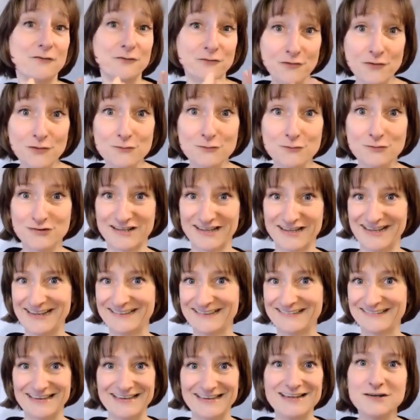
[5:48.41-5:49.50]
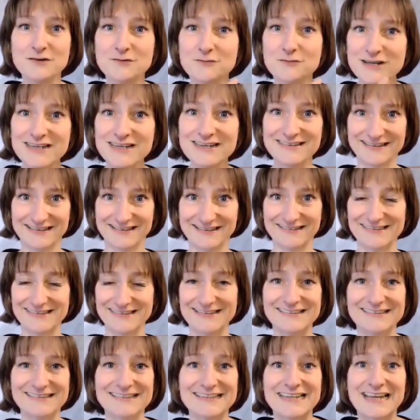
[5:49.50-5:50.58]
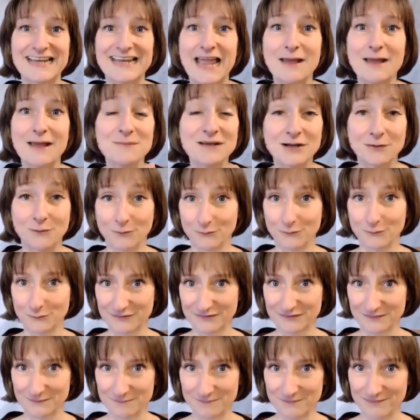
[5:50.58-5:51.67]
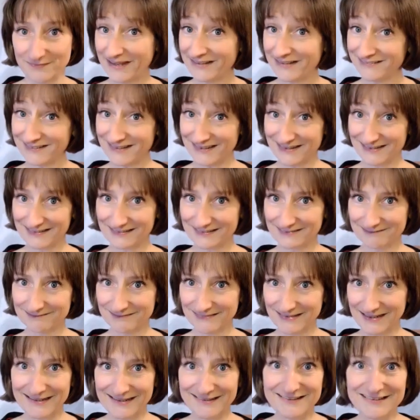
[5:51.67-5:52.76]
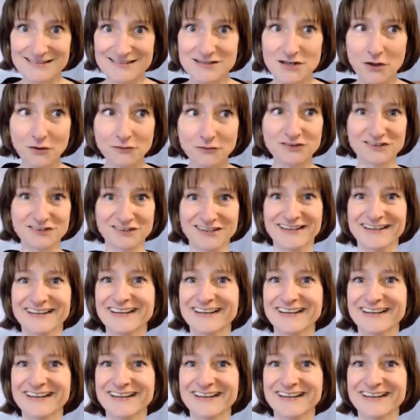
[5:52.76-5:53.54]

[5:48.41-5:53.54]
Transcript: food, it's ingredients, it's chemicals. That's it. It's not